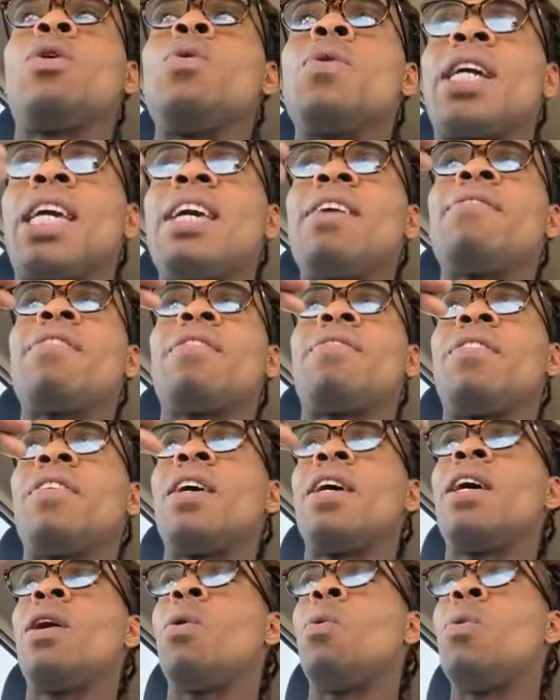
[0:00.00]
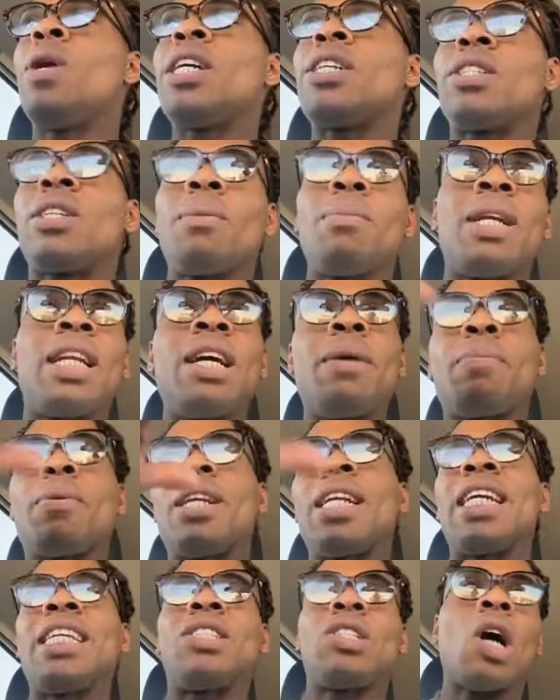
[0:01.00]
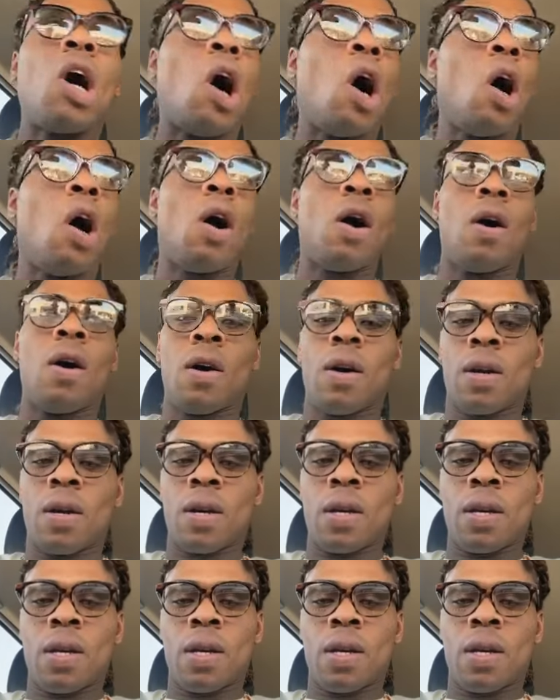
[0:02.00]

God, who giveth wisdom liberally to all.